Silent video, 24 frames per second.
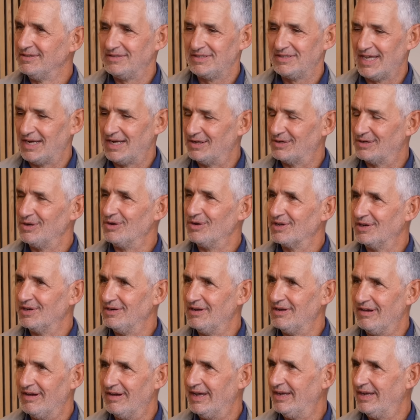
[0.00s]
yeah. 10 o'clock
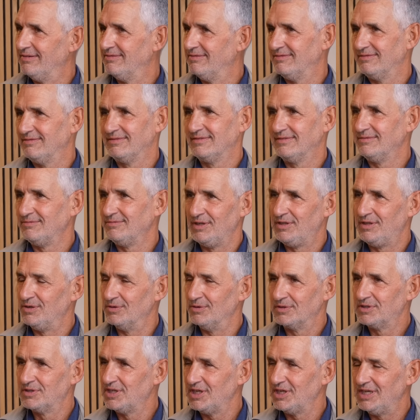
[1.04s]
at night yeah. with
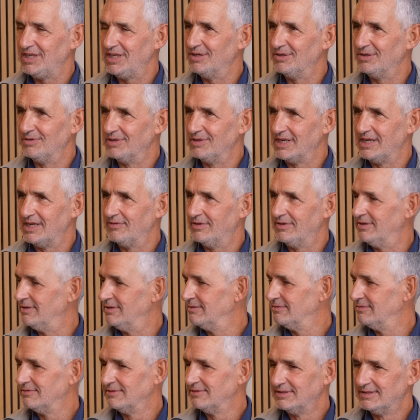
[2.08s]
your tea or
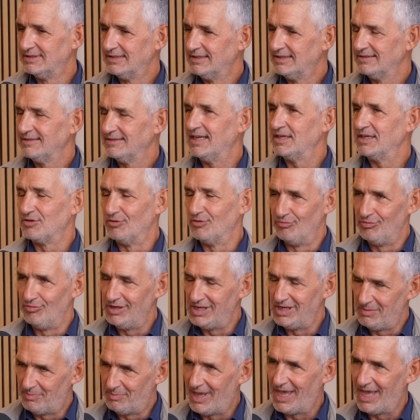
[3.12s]
whatever that's a
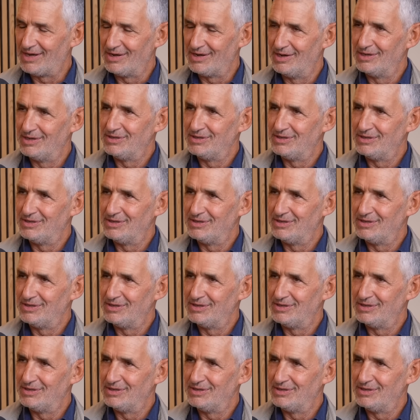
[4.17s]
really bad